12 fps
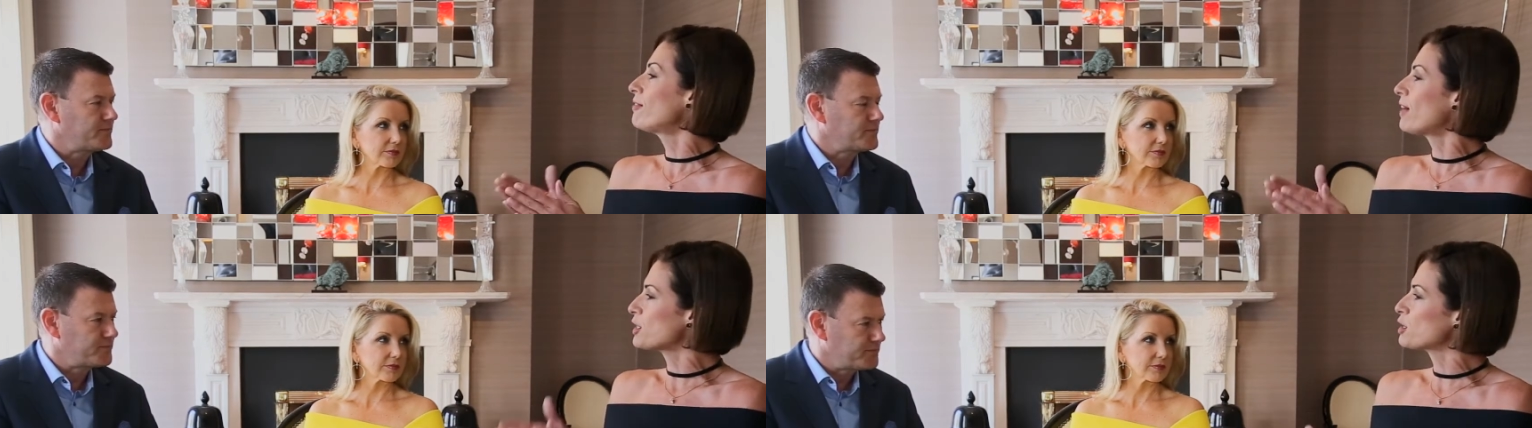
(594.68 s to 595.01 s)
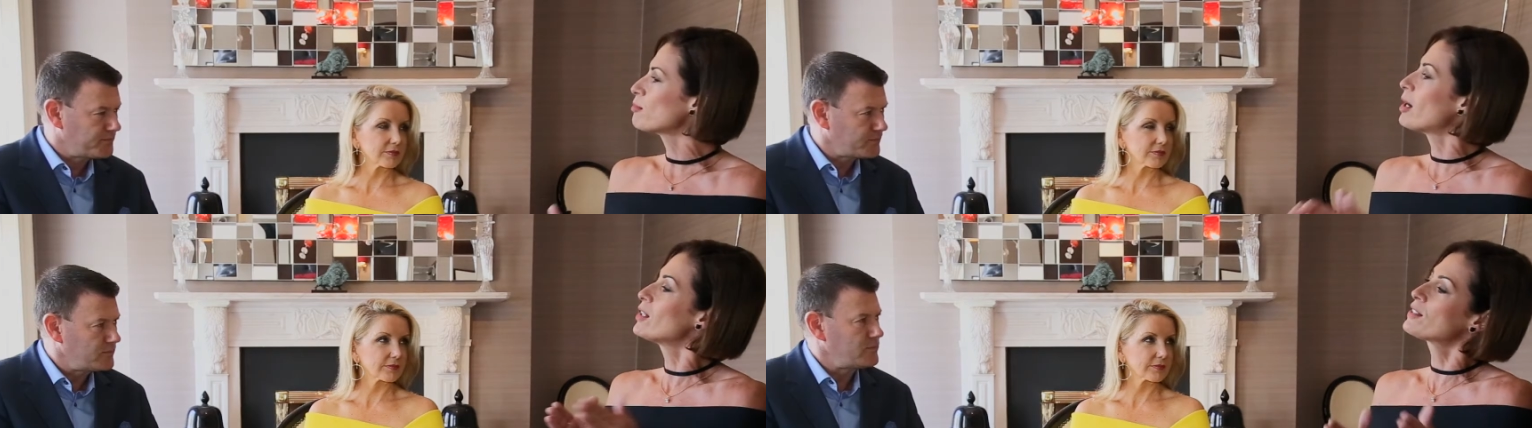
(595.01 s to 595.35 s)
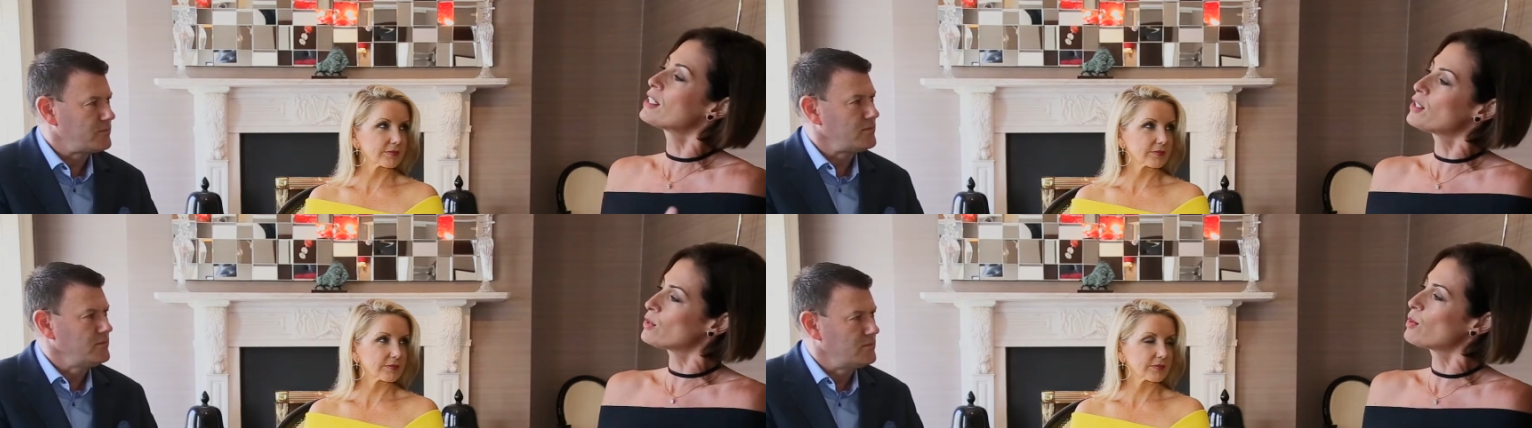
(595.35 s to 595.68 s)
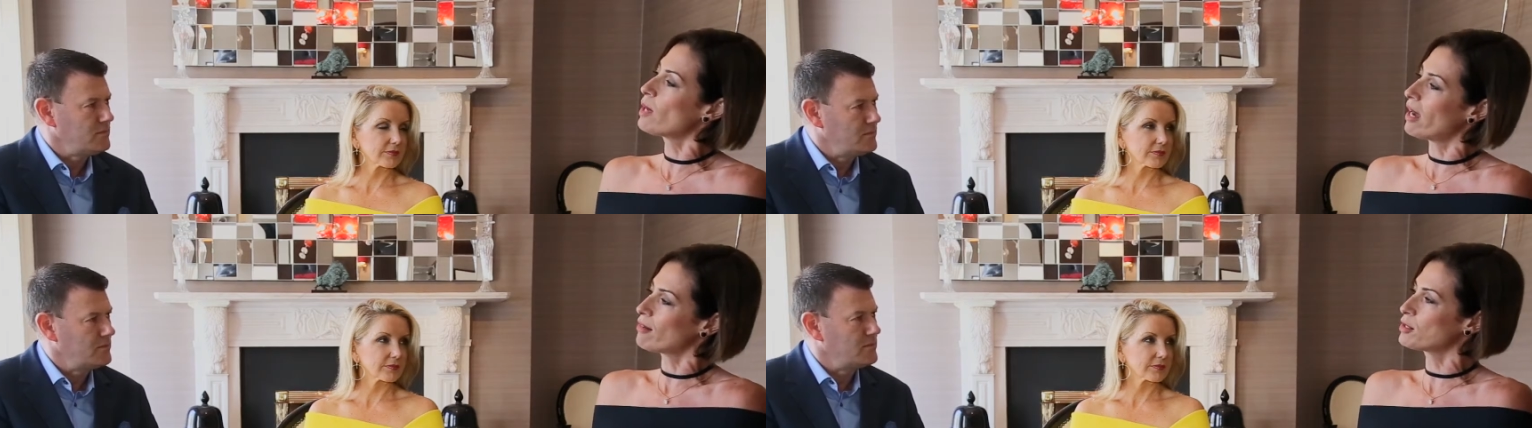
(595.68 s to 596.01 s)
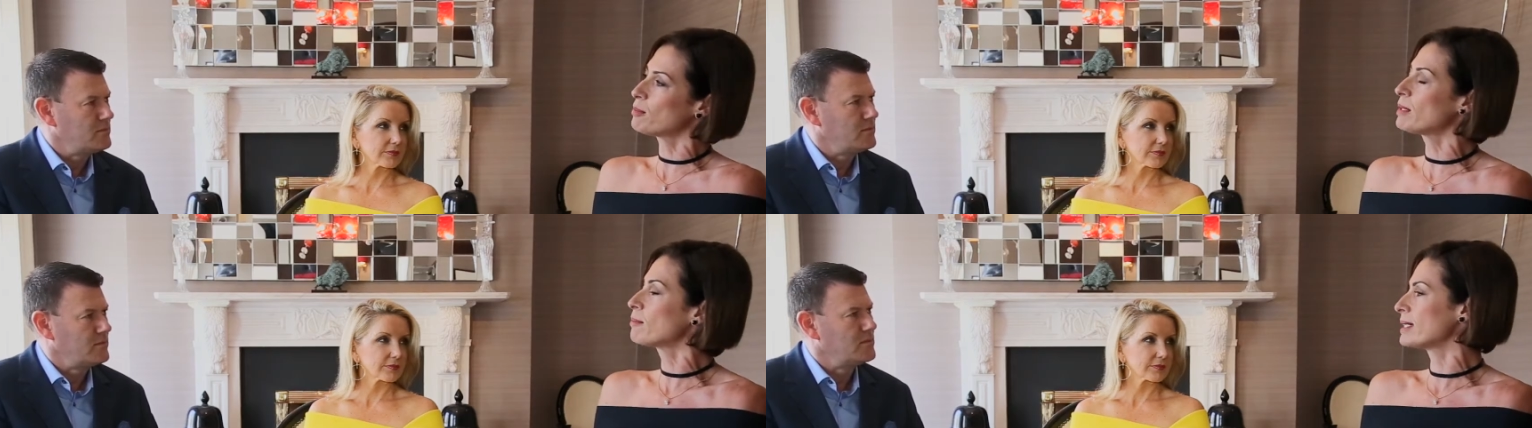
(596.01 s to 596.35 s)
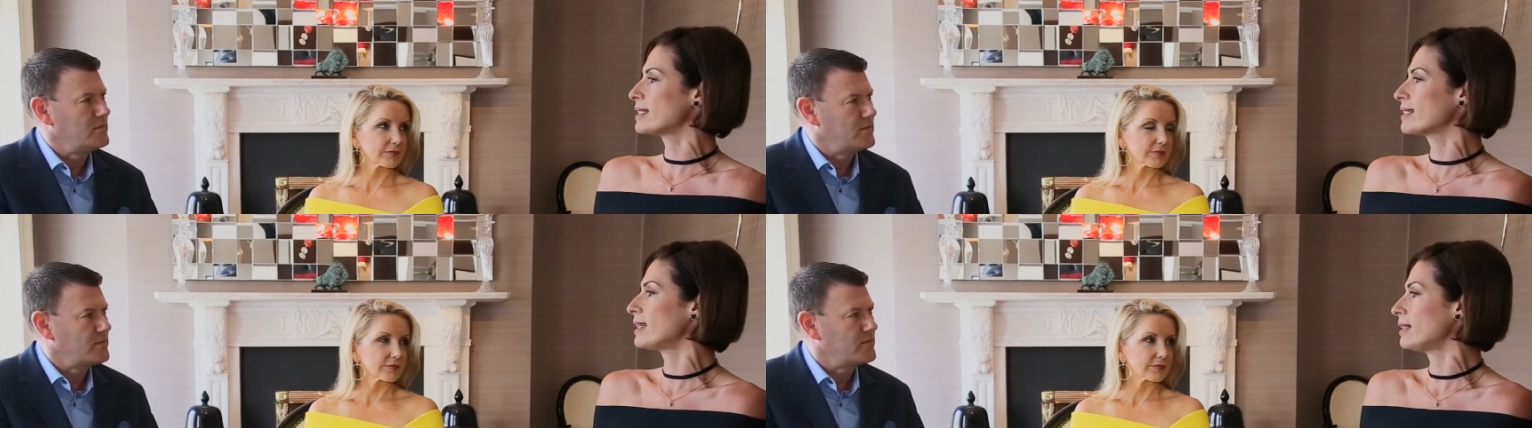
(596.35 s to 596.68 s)
Speaker 1: Fashion models, they do have to be a
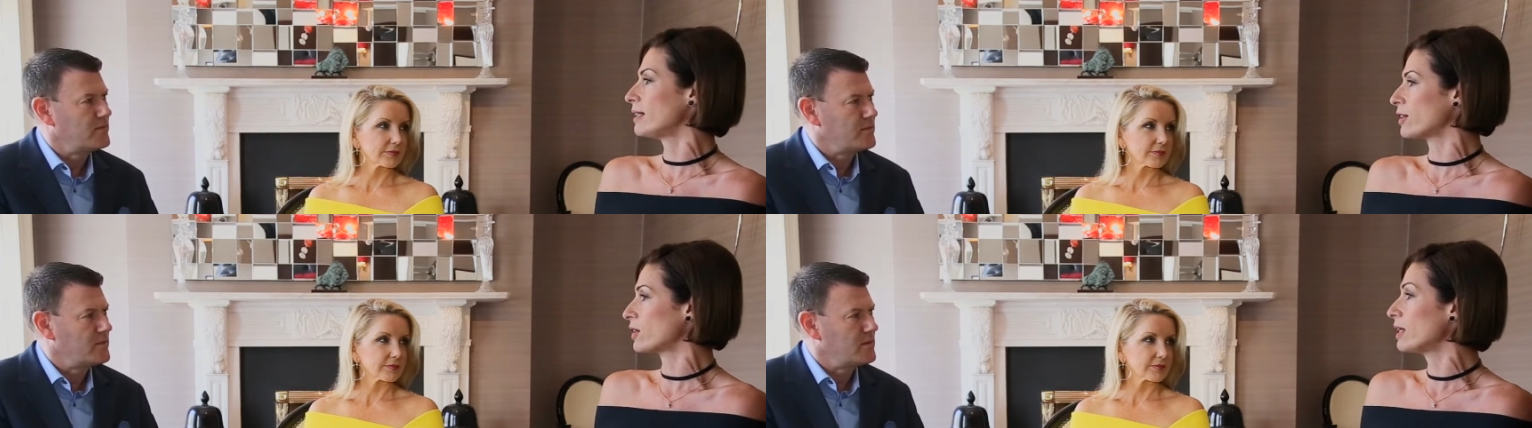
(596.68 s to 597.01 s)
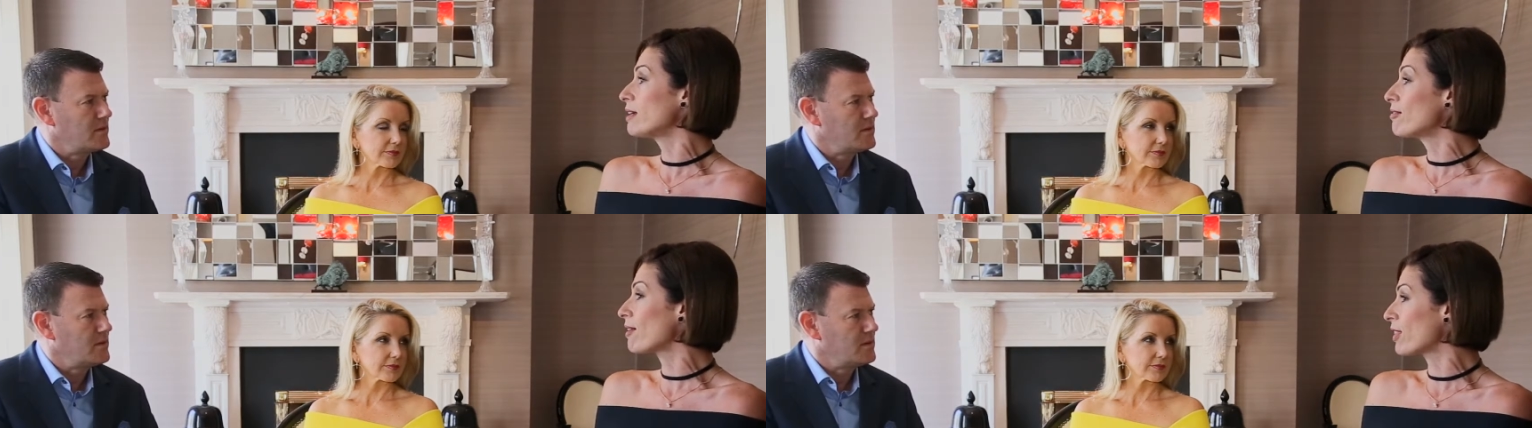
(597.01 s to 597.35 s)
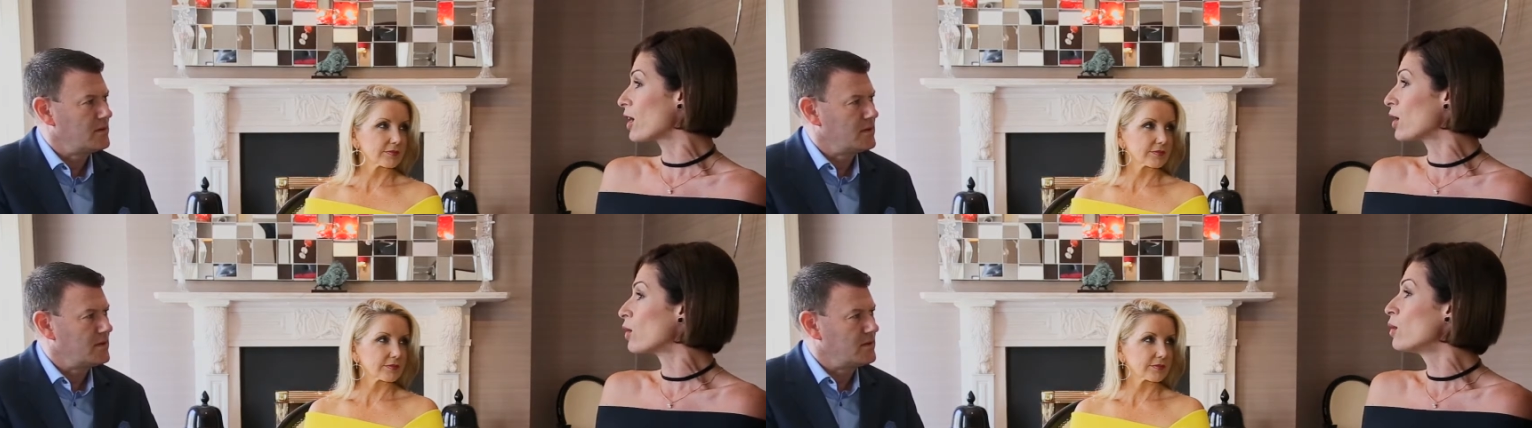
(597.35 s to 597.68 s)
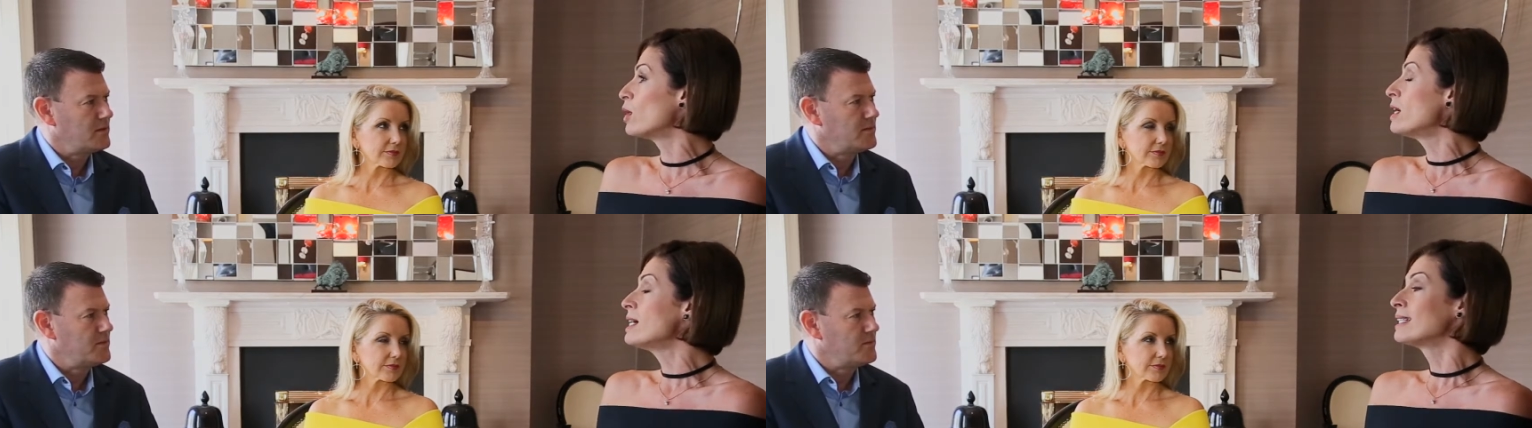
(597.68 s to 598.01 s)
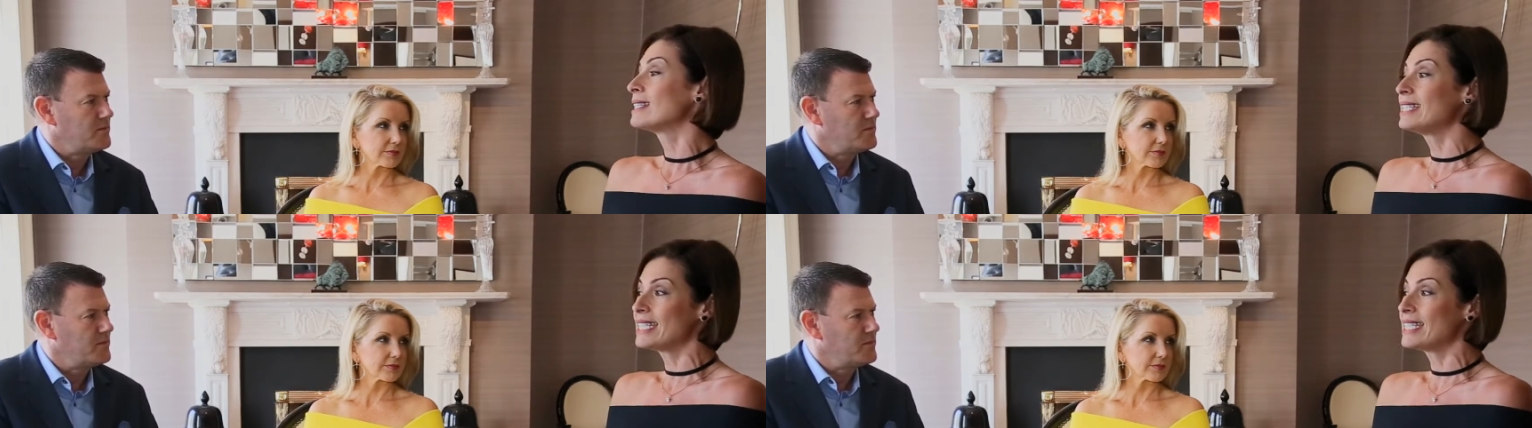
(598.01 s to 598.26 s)
bit skinnier, even though mm.